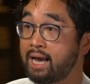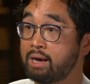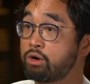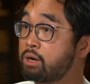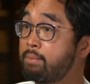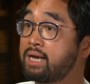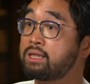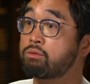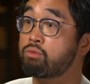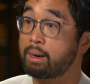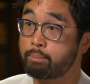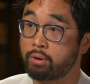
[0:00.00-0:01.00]
and recommend the
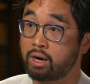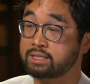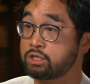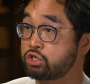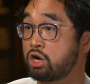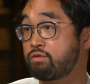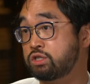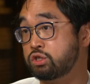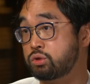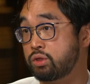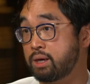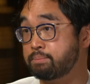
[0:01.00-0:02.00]
right products and services
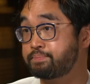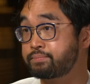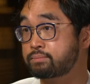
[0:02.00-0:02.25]
to them.